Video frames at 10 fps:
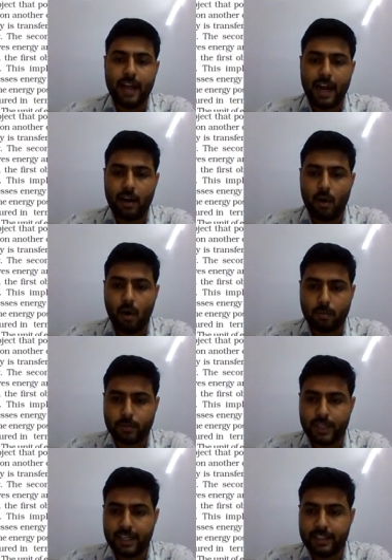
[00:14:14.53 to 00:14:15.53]
An
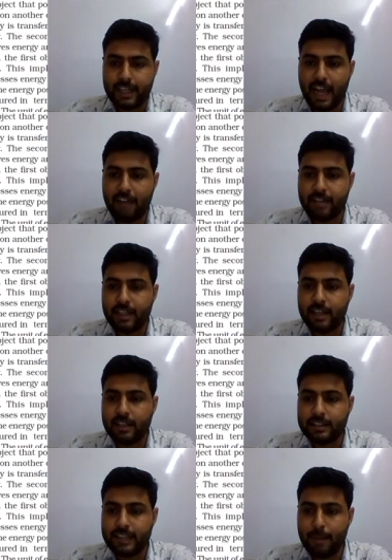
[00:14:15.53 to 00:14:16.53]
object having
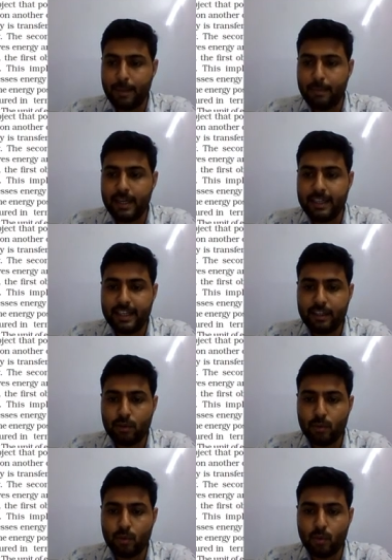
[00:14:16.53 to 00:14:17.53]
a capability
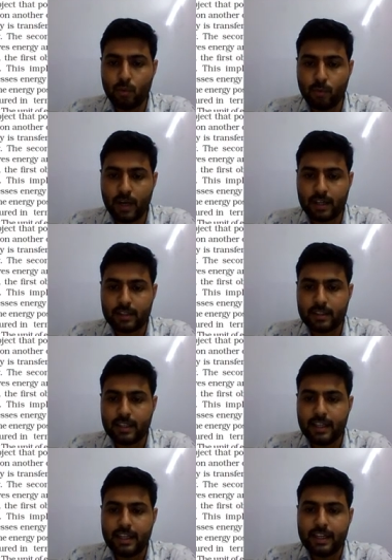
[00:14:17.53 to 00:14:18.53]
to do work,
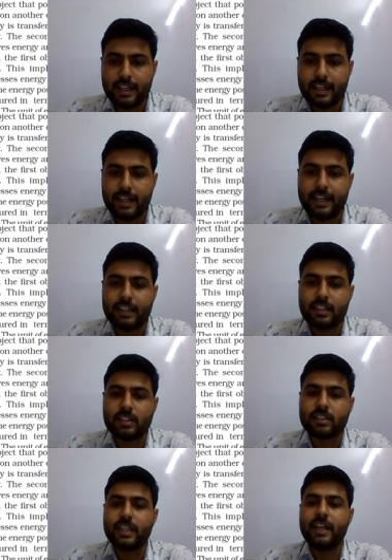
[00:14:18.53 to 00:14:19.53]
it
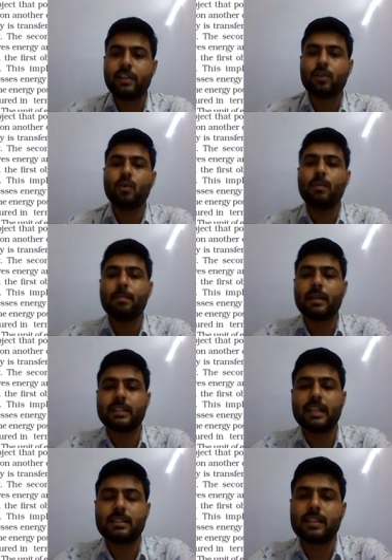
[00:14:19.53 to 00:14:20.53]
said to
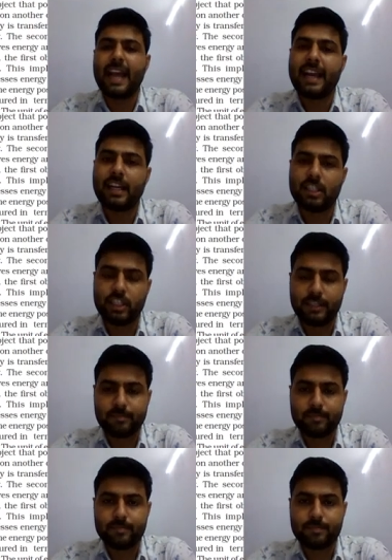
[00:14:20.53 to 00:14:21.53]
possess energy.
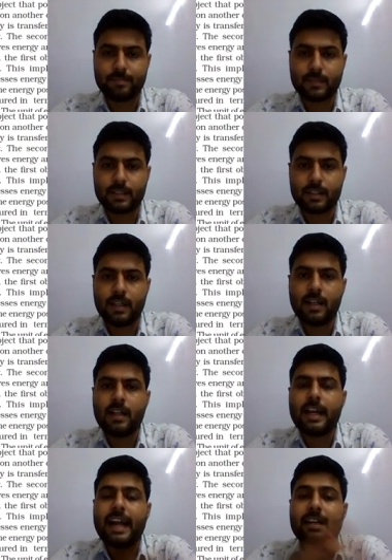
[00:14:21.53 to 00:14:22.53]

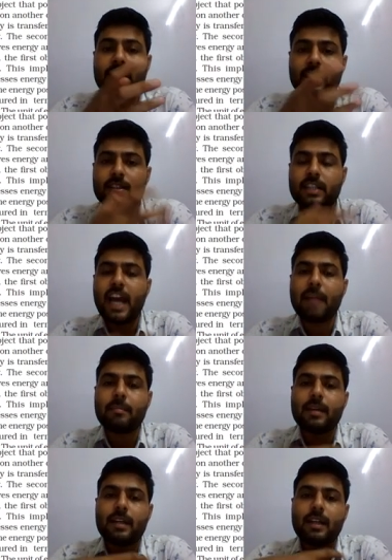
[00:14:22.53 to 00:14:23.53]
At this
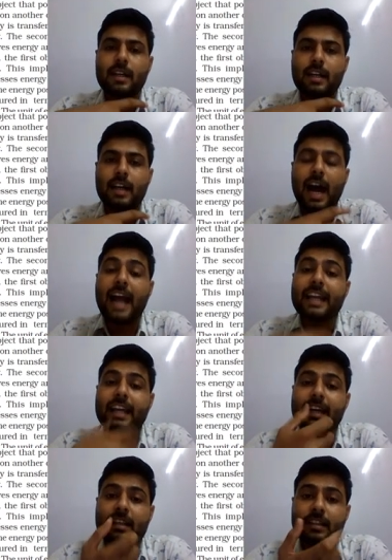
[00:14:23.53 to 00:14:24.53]
time, I
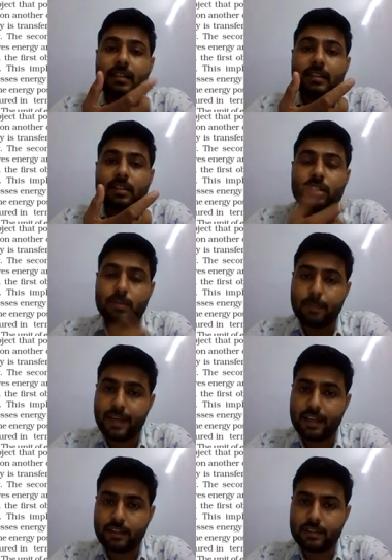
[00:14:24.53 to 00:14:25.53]
can
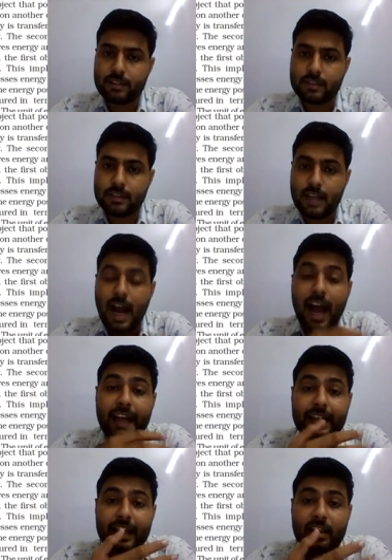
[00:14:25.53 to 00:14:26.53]
speak,
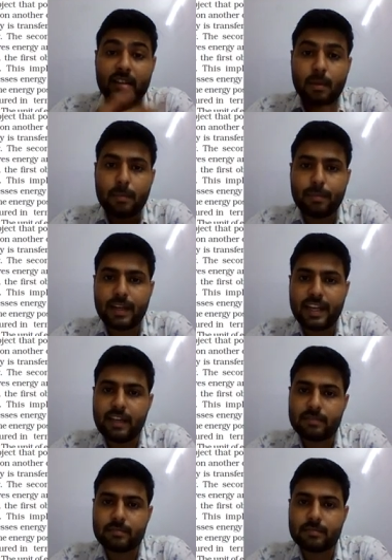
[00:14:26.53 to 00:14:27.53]
I can play,